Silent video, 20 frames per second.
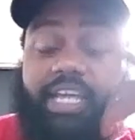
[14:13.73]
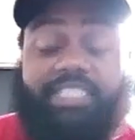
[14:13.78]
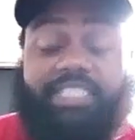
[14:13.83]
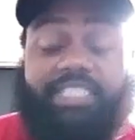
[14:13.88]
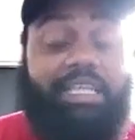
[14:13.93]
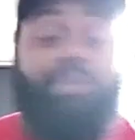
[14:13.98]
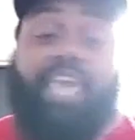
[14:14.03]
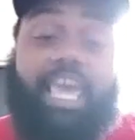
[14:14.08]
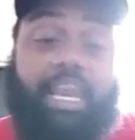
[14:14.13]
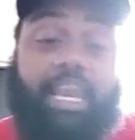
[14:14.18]
cause
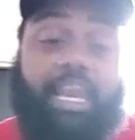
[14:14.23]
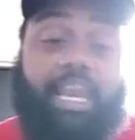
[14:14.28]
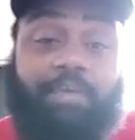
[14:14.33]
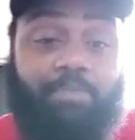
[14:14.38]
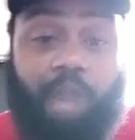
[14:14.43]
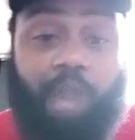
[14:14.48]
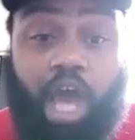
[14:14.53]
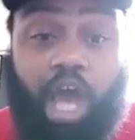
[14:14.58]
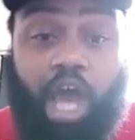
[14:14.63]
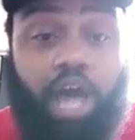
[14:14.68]
I'm getting them
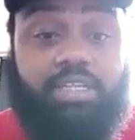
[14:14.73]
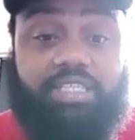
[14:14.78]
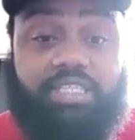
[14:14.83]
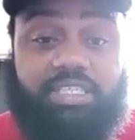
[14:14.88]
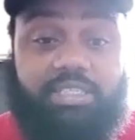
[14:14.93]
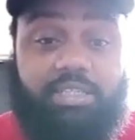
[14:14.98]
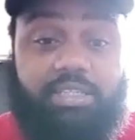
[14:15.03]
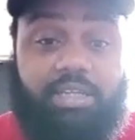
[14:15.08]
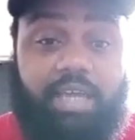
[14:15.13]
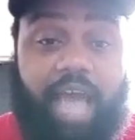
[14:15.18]
looks.
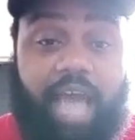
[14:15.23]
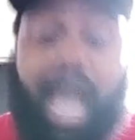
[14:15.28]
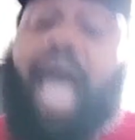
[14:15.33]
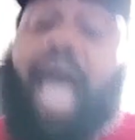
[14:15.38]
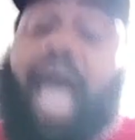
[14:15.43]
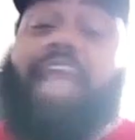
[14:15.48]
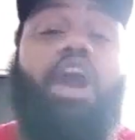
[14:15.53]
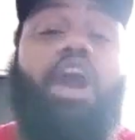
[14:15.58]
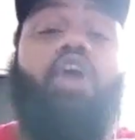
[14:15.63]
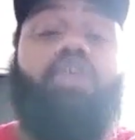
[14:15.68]
I
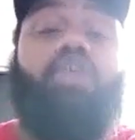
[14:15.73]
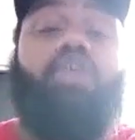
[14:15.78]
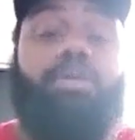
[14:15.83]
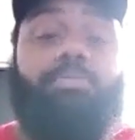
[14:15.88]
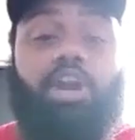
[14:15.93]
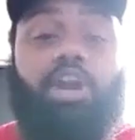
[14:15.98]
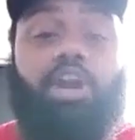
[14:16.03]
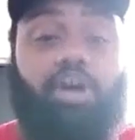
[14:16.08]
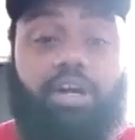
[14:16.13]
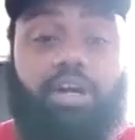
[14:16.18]
know them
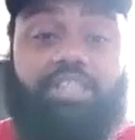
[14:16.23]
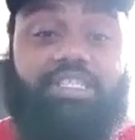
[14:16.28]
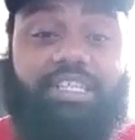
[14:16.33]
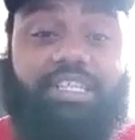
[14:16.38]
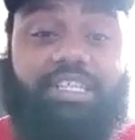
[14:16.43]
looks.